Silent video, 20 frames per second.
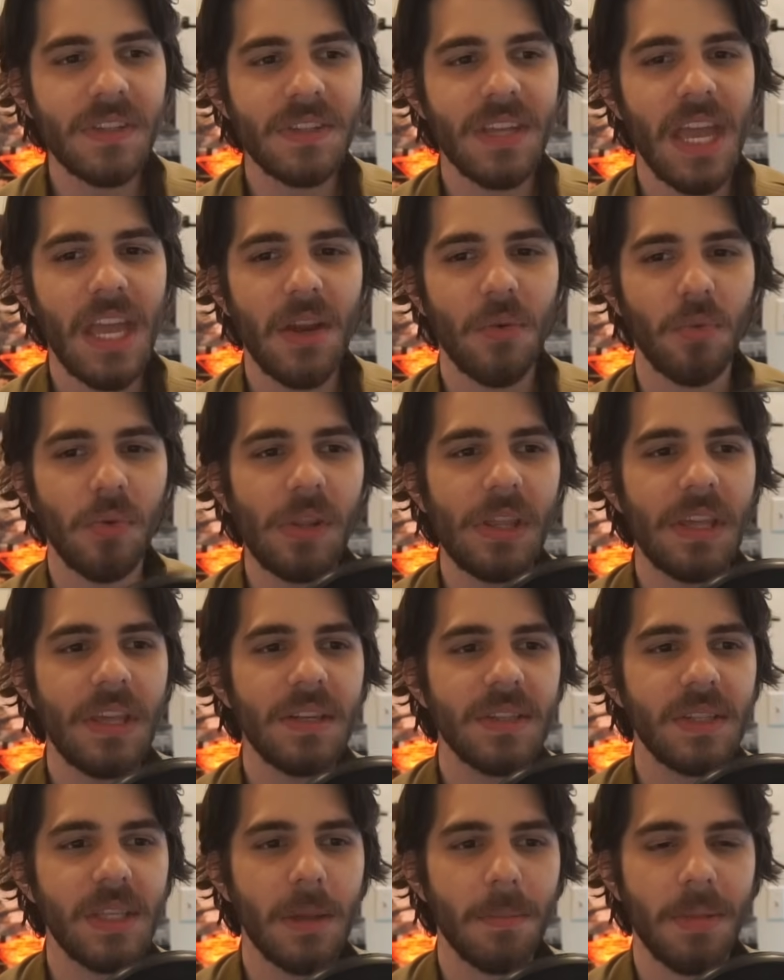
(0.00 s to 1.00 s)
tank really
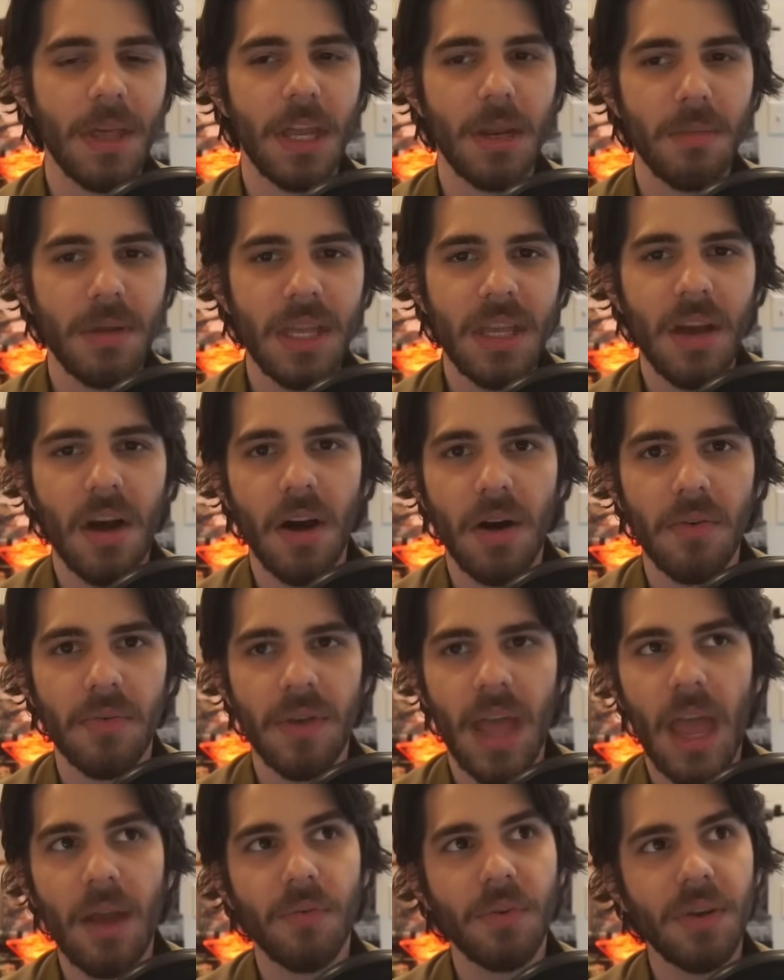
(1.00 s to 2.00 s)
is the epitome
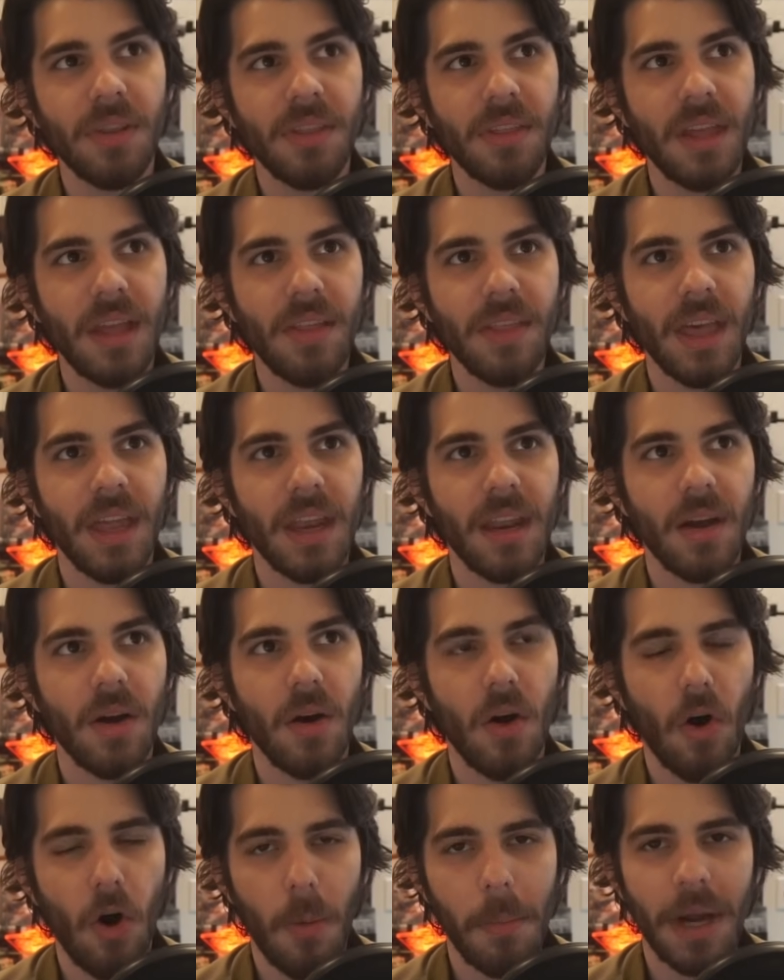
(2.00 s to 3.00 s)
of everything that
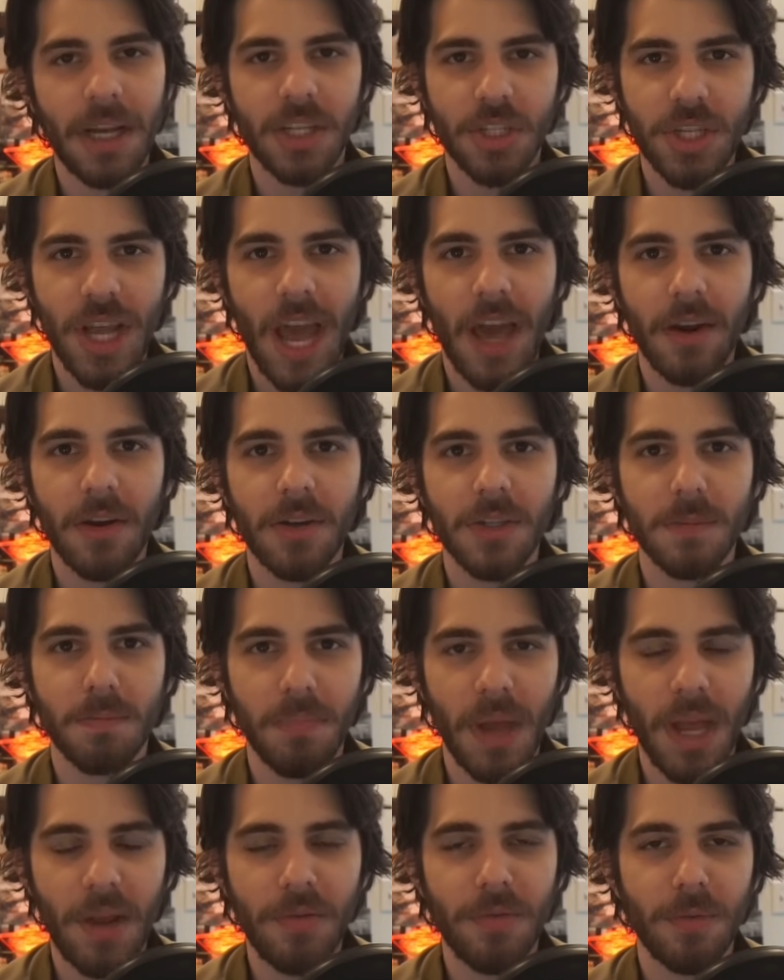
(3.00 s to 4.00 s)
all my chatters
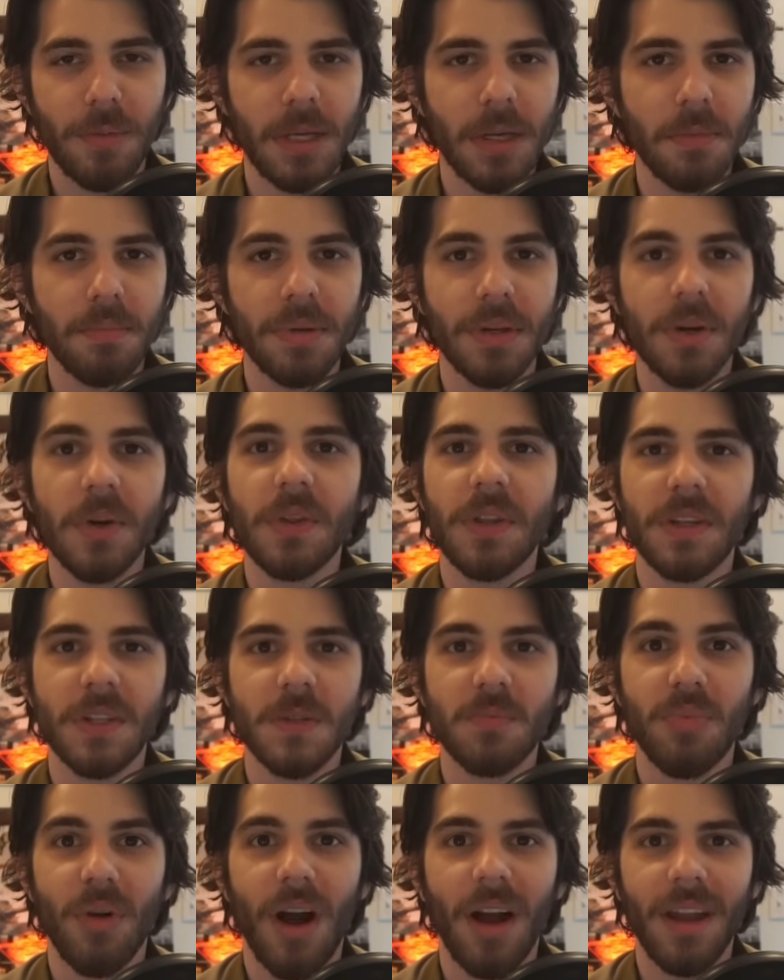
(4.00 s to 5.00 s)
beg for me to build in
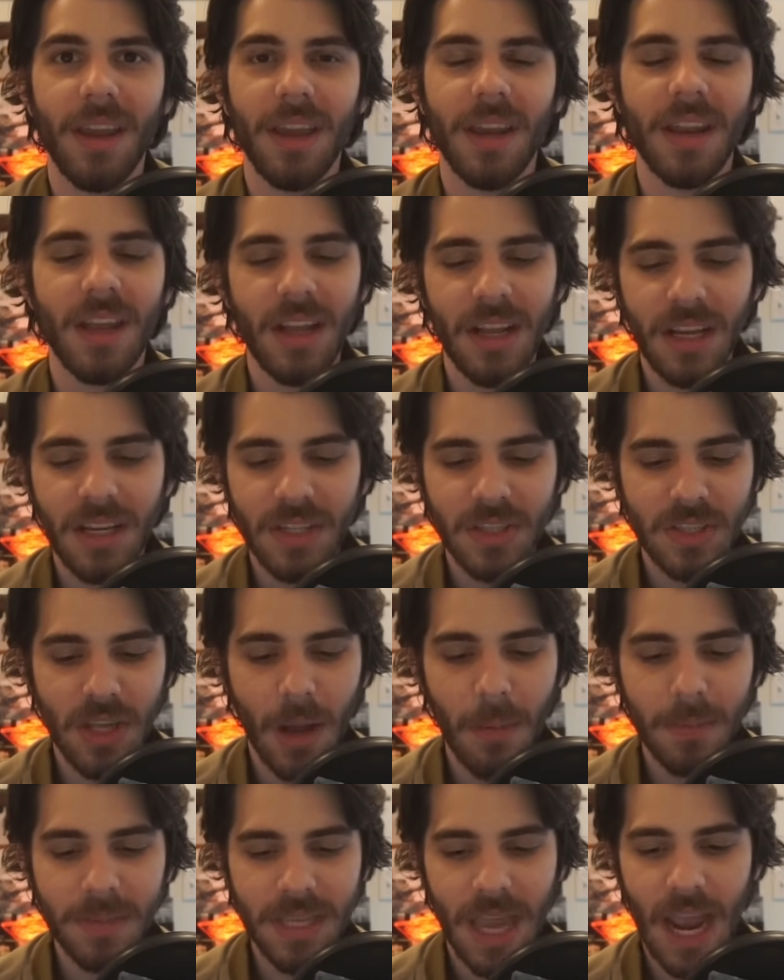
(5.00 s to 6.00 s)
Sprocket.
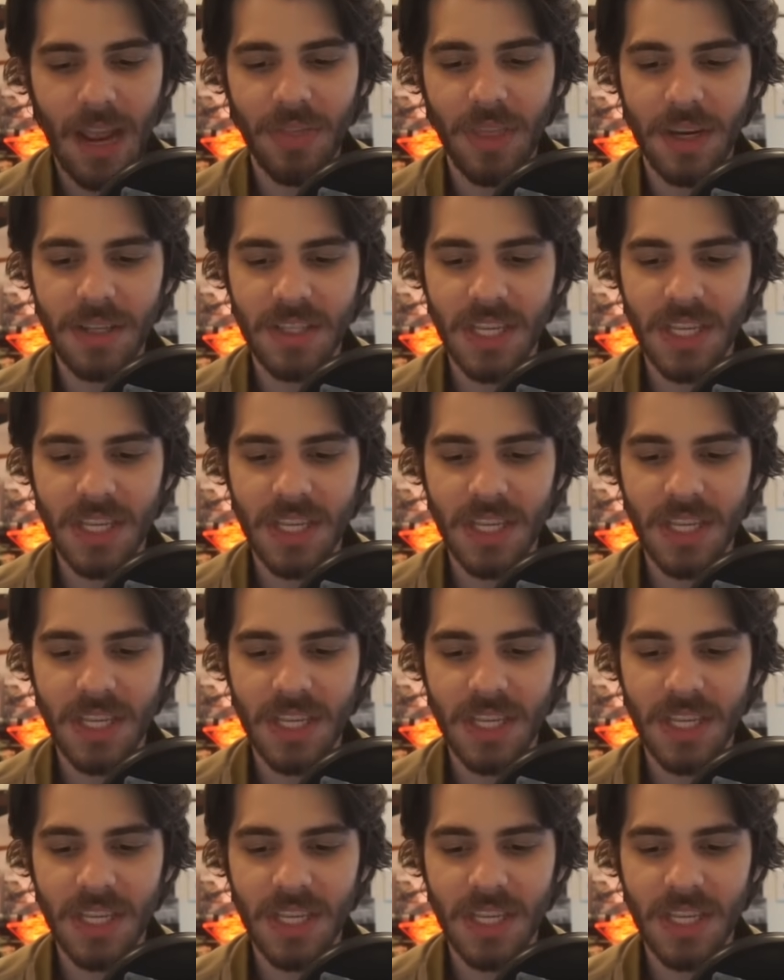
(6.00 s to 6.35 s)
some tank that is